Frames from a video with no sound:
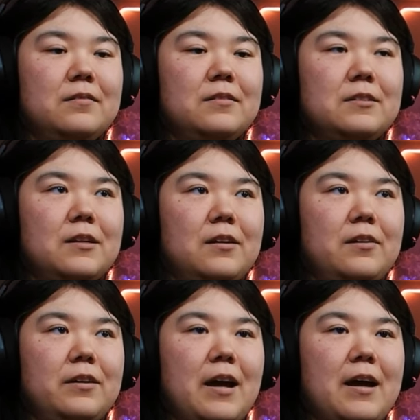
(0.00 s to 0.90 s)
So
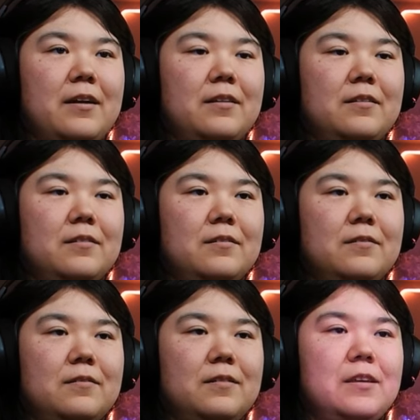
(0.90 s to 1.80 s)
you got...
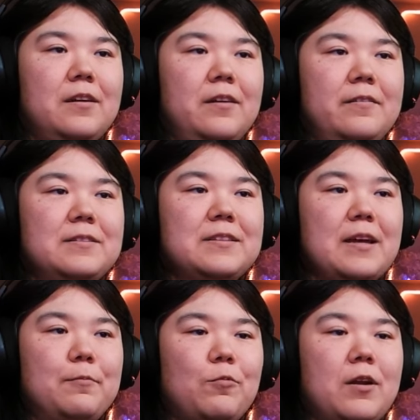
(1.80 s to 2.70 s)
Here was
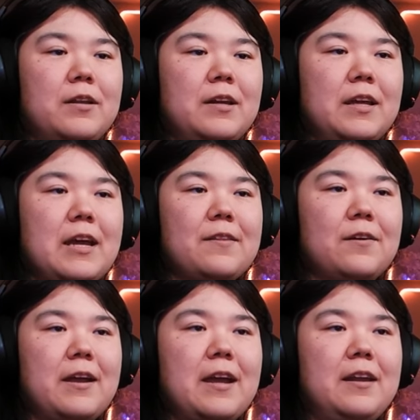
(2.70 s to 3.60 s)
them running
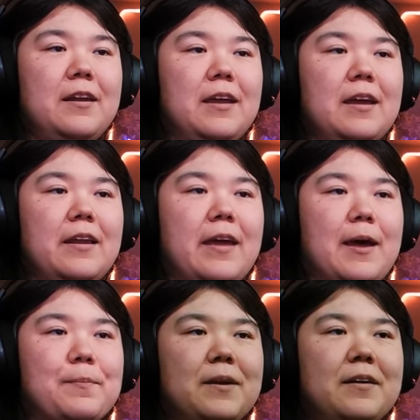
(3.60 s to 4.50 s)
together, hand in hand,
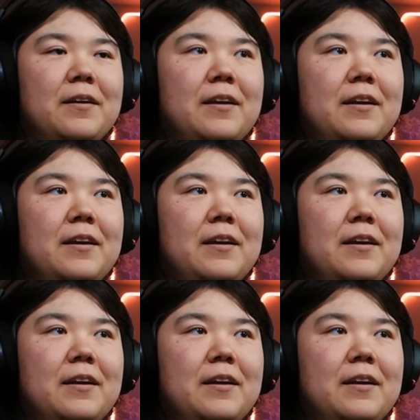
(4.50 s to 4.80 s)
happy.